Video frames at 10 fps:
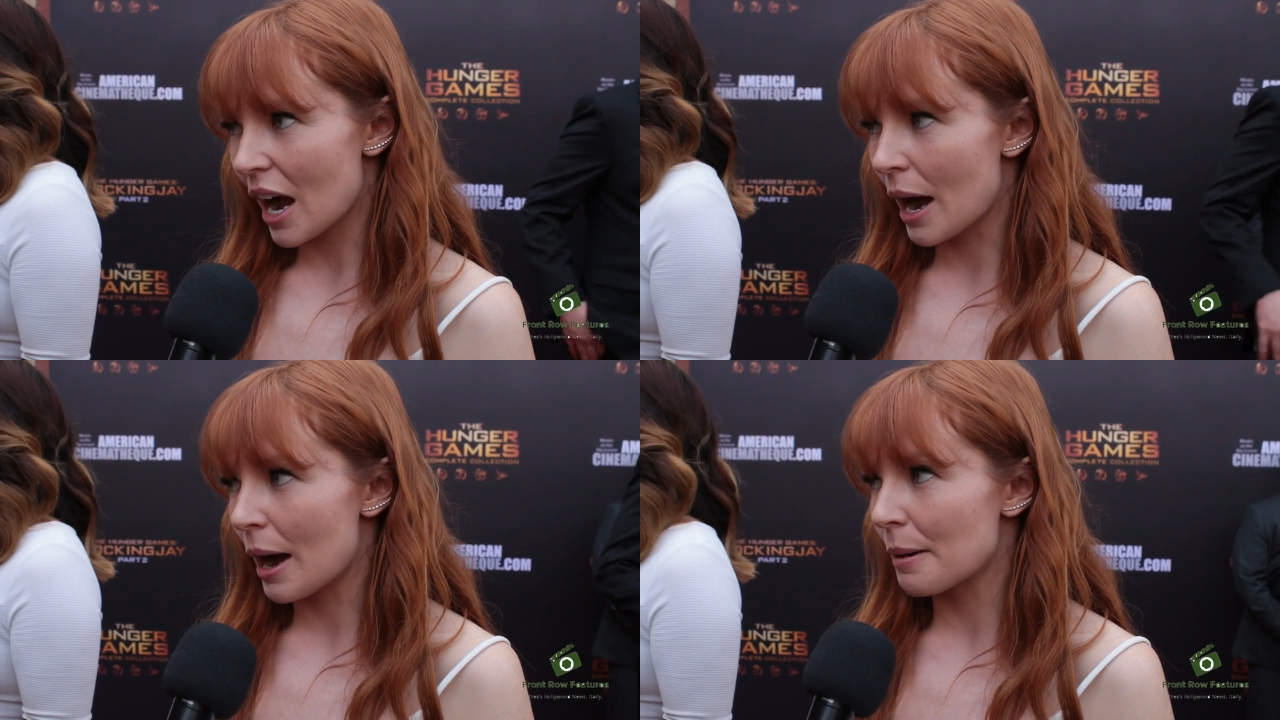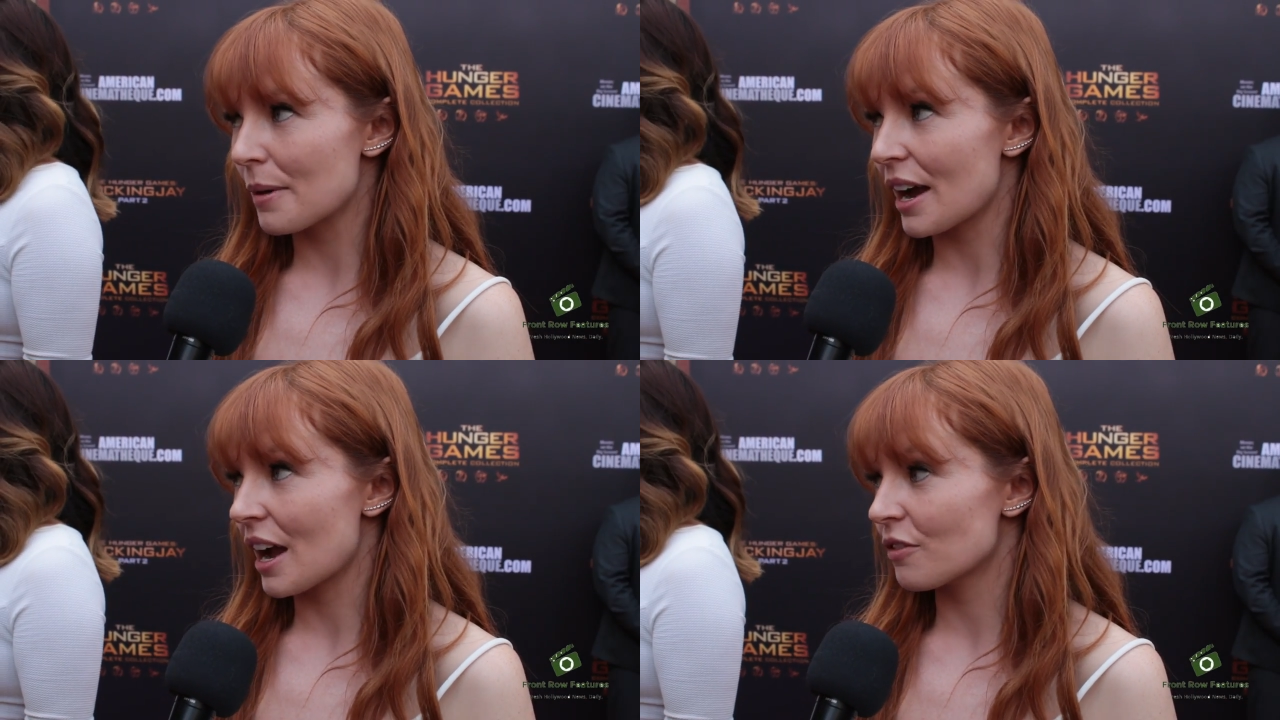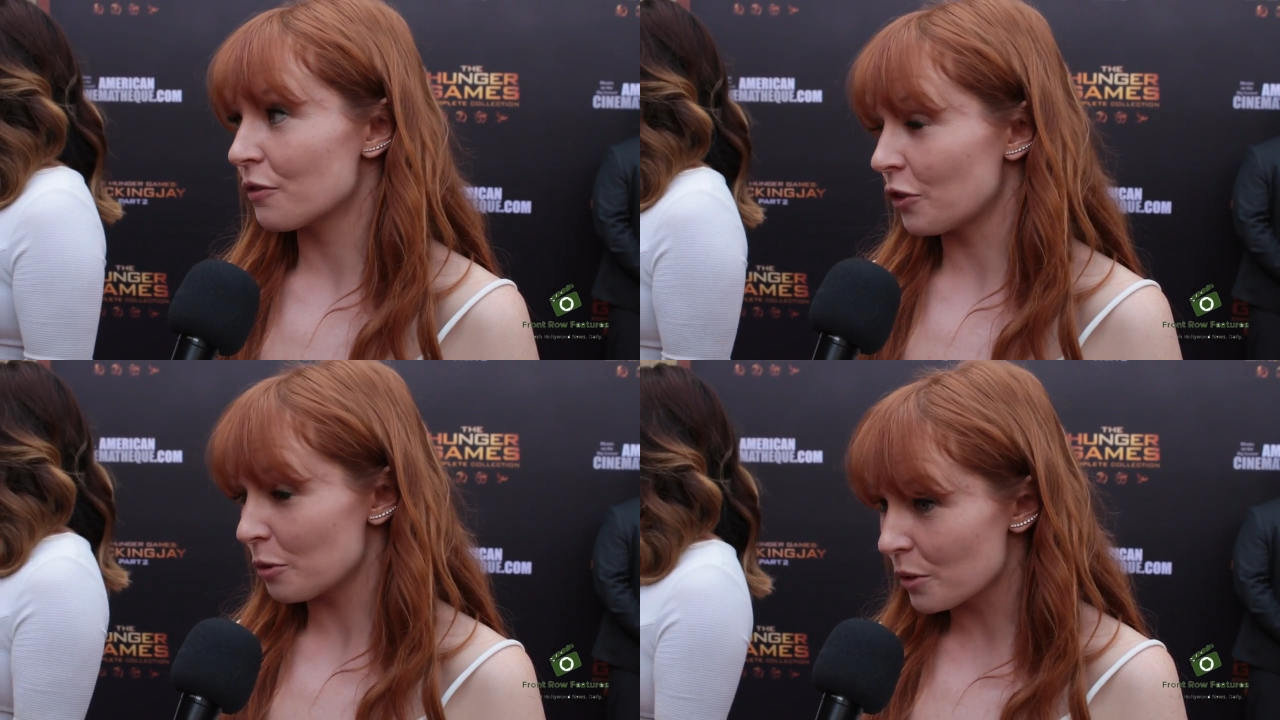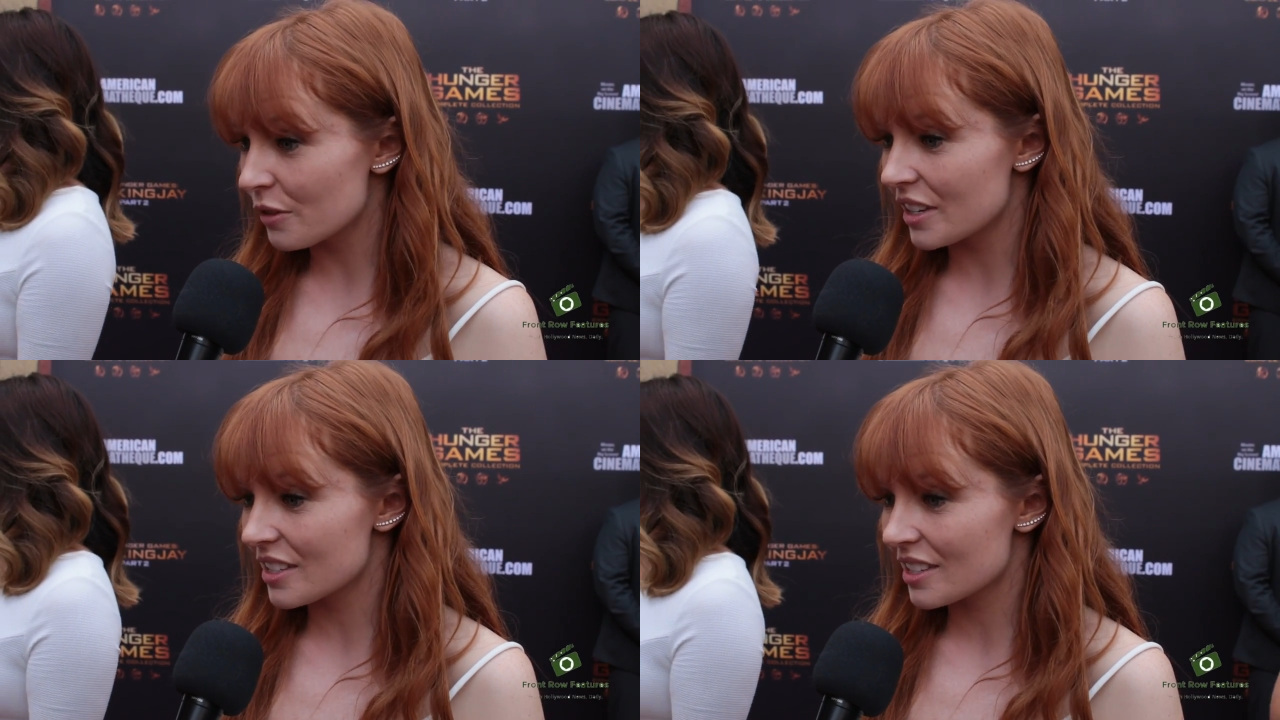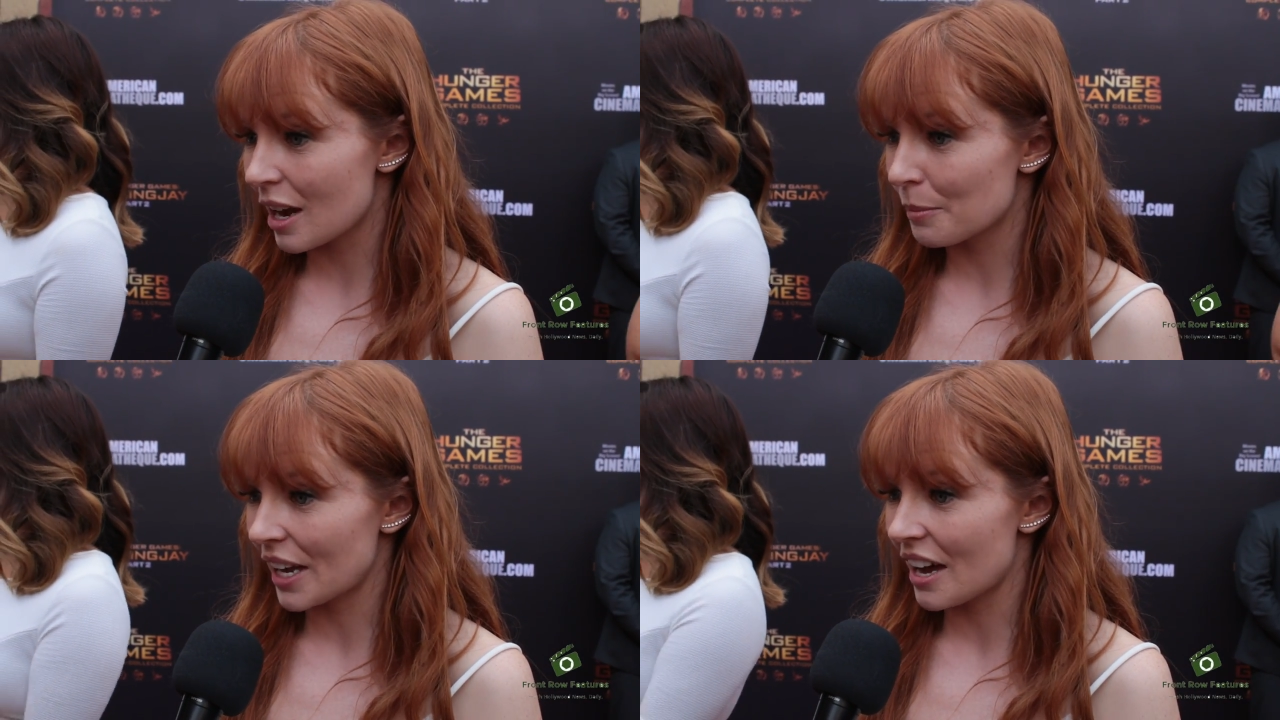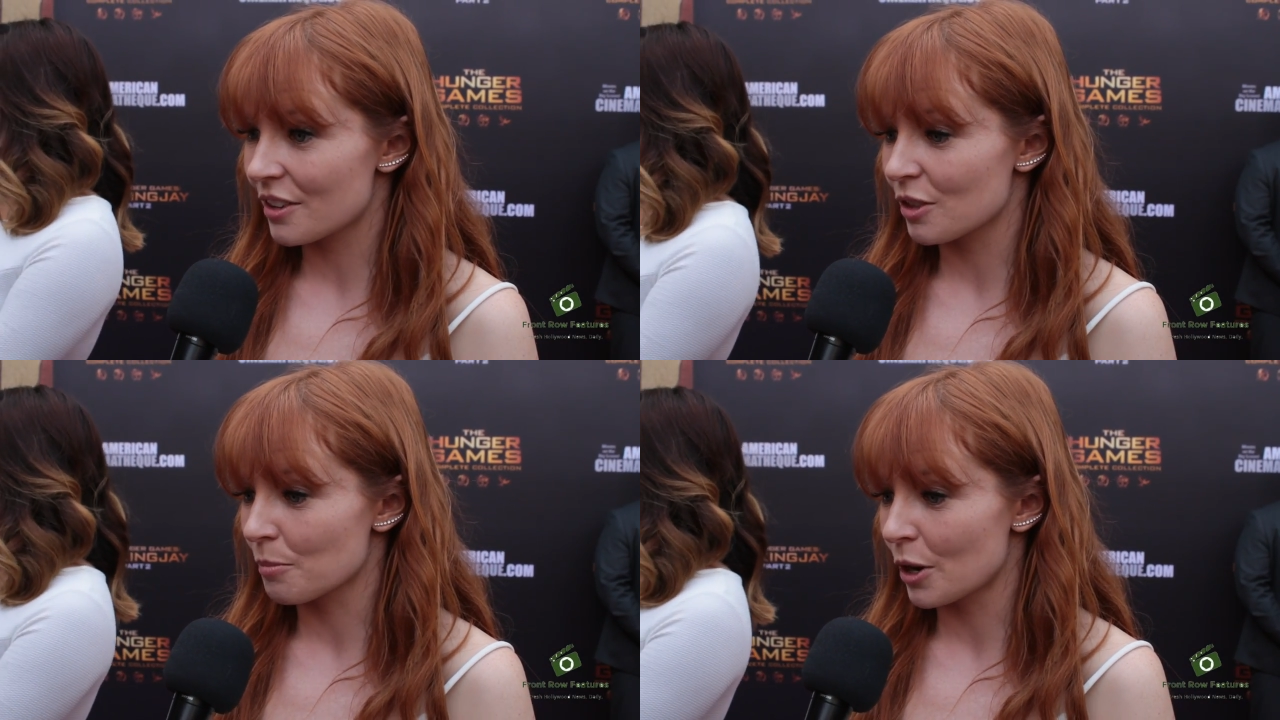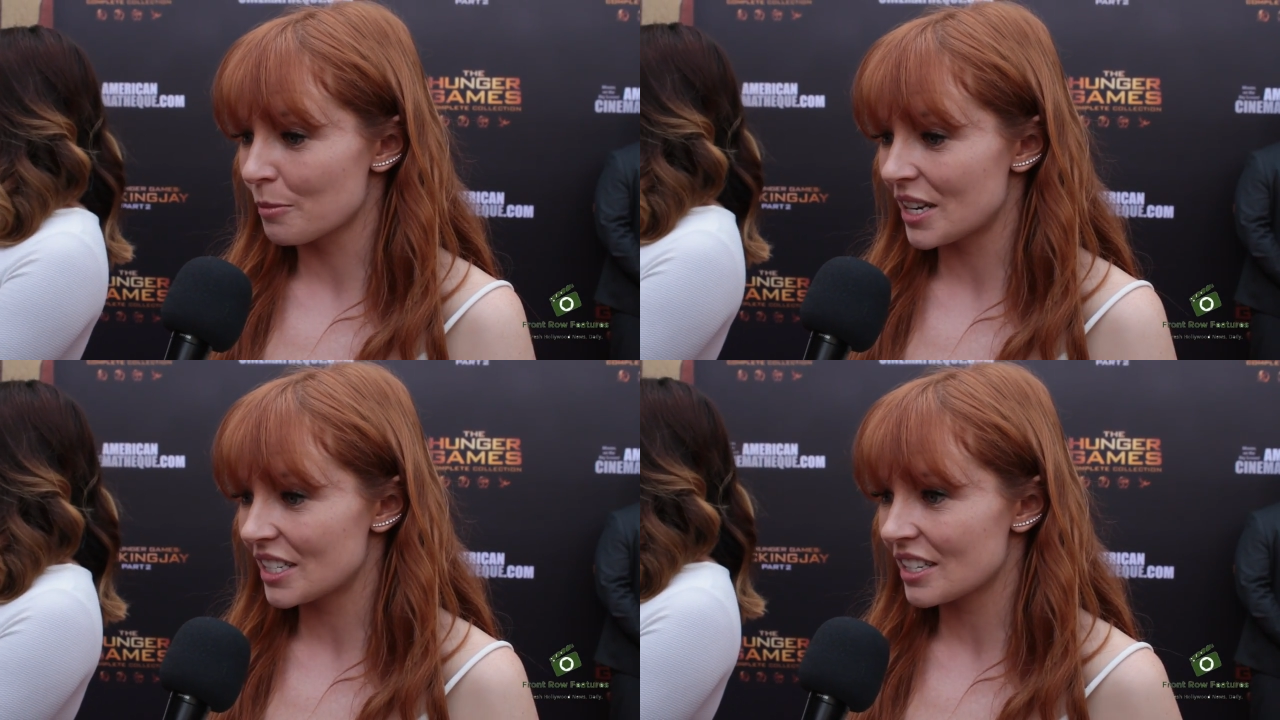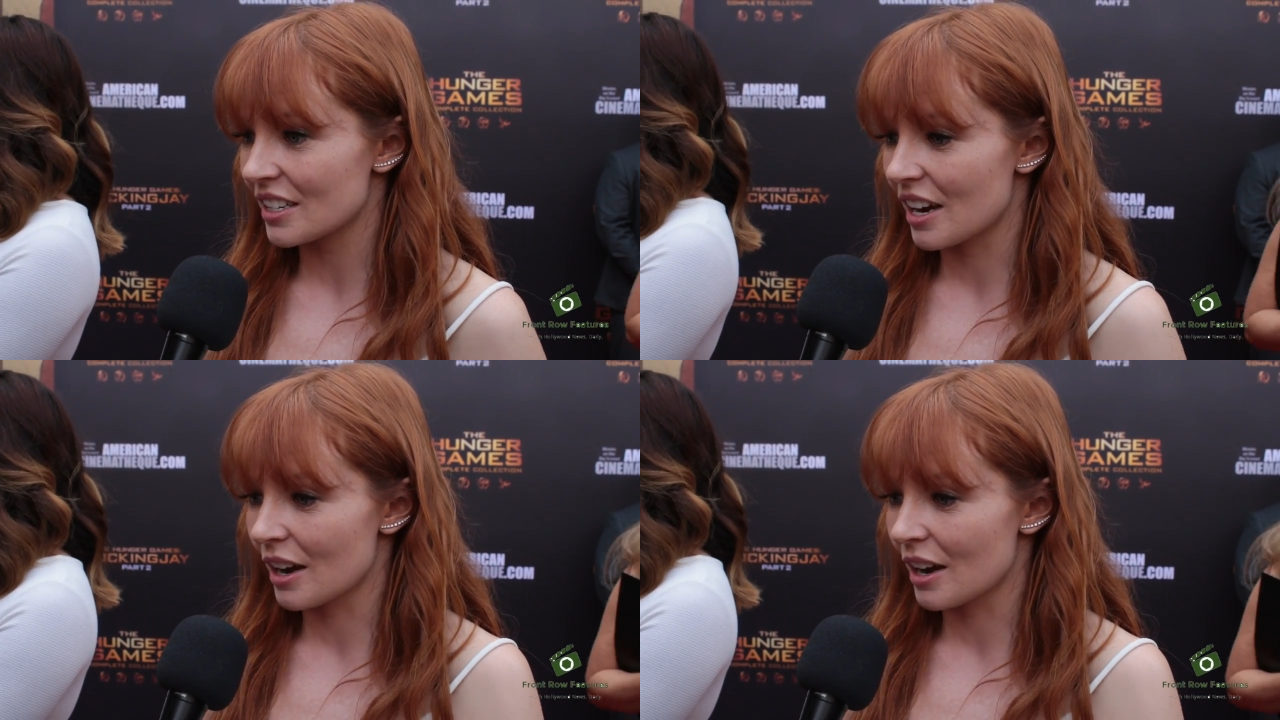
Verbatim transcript: Um, I have a few movies coming out at the moment.